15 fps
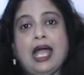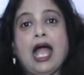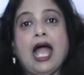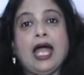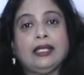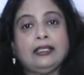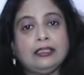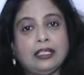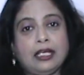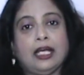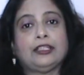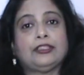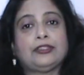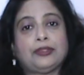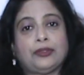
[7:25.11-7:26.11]

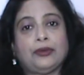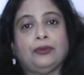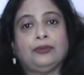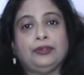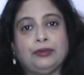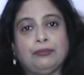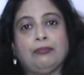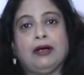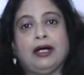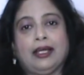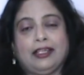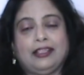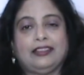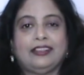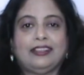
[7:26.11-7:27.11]
uncontrolled mind.